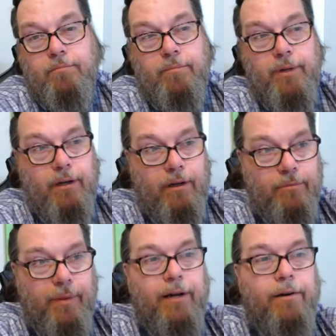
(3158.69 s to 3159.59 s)
because
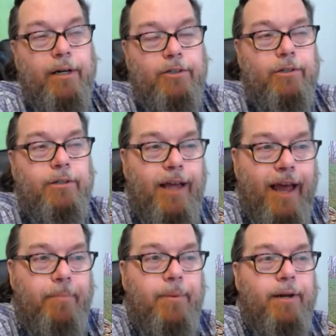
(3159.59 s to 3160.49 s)
migration is
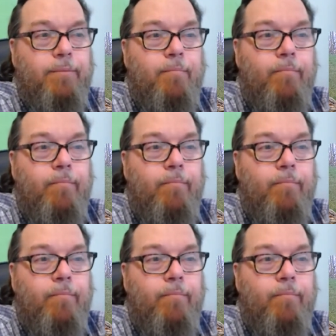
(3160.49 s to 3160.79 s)
happening.